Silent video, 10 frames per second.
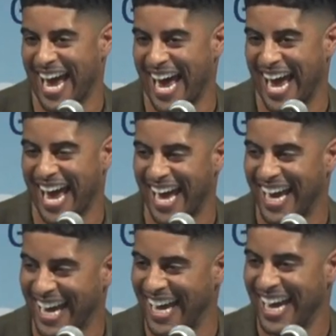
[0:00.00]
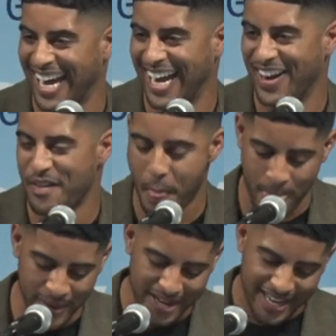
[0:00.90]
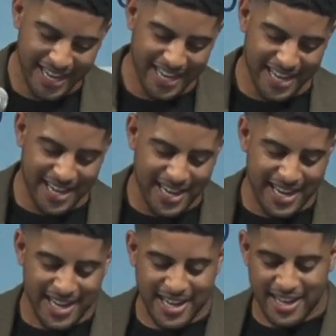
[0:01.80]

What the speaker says: (no one is talking)